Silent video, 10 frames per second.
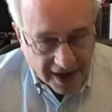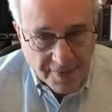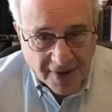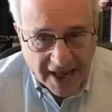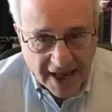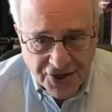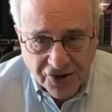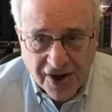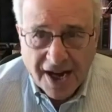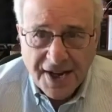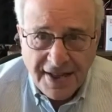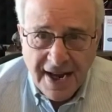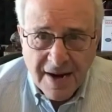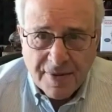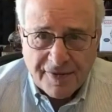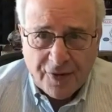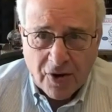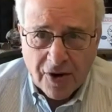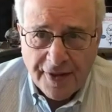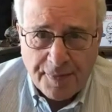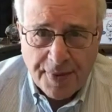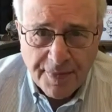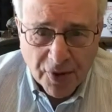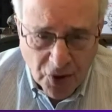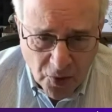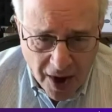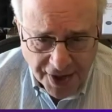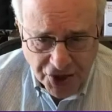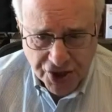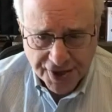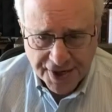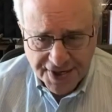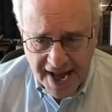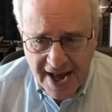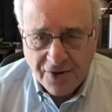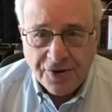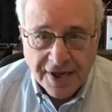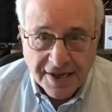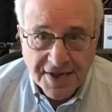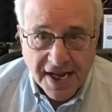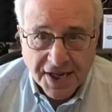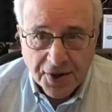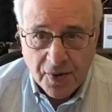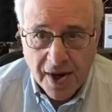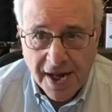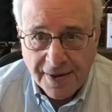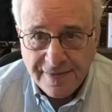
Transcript: I'm glad you got in there before the people who want to shut it down to take it away.